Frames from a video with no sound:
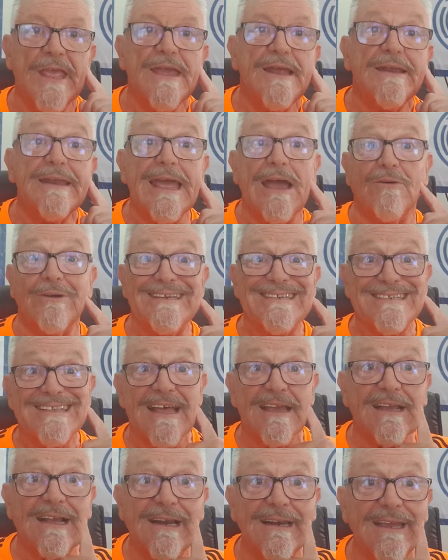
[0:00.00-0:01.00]
Now, is
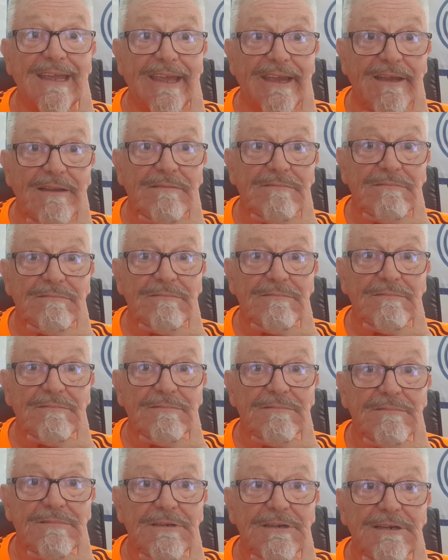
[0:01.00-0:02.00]
that clear?
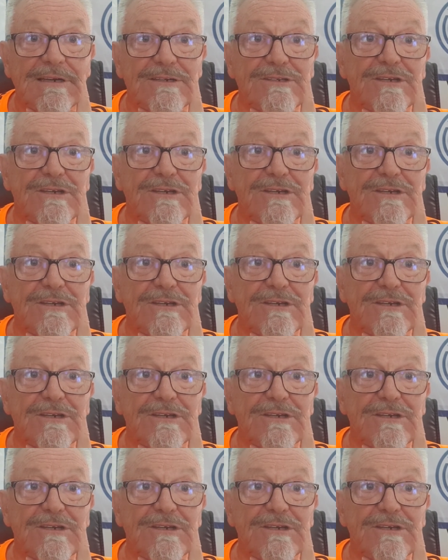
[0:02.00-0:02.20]
I